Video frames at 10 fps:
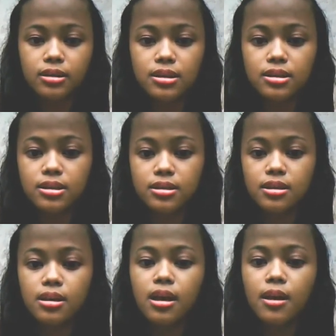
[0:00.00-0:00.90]
This is
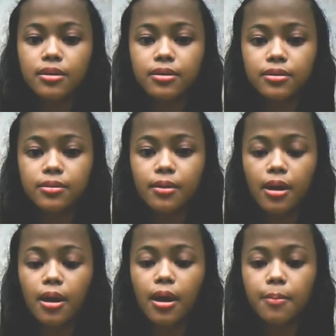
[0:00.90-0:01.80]

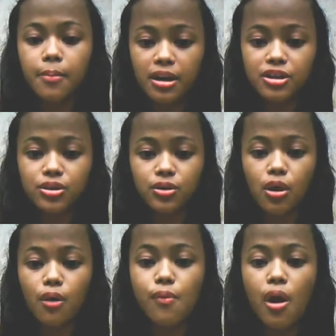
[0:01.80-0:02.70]
a measure
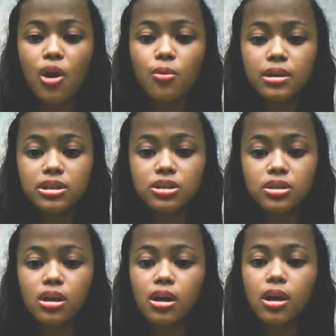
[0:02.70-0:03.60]
of how much